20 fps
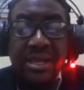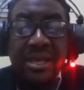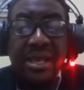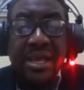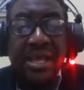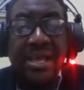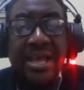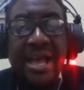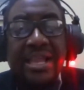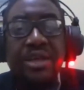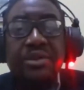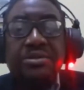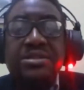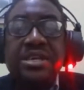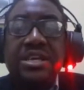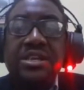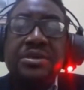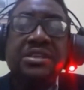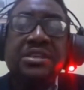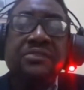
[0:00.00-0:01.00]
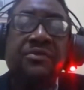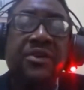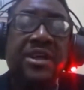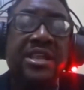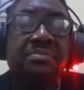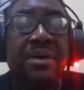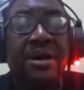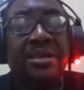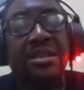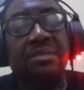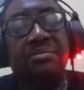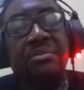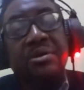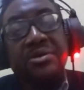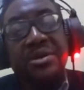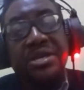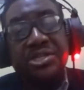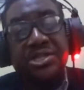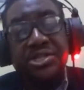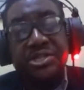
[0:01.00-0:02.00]
Mm-hmm. And you know the funny part
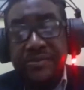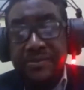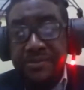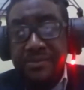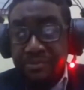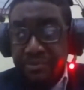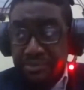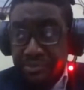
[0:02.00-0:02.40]
about this?